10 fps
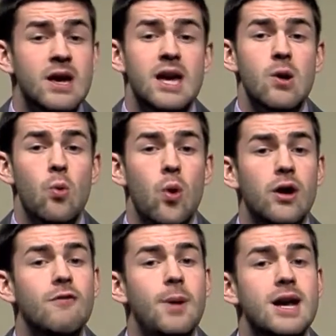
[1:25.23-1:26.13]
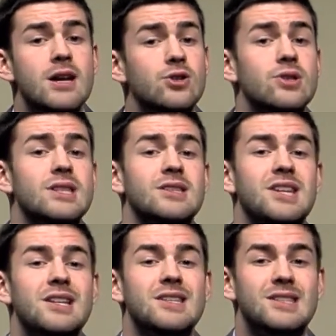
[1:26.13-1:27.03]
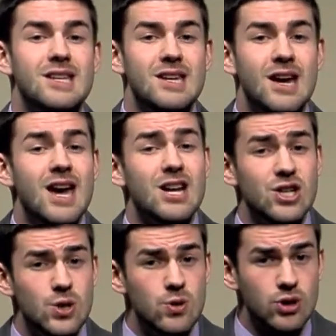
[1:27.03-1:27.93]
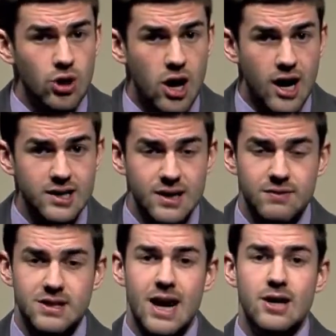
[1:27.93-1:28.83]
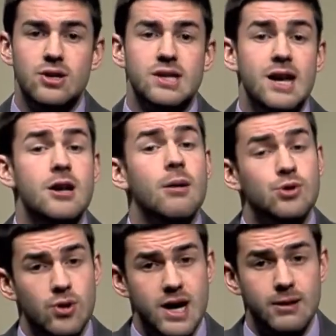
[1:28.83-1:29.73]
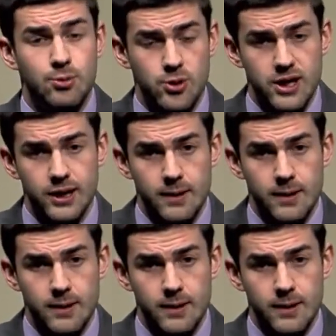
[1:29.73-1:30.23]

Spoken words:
It would have been an interesting sight to see and a huge loss if the Dodgers ended up trading Puig.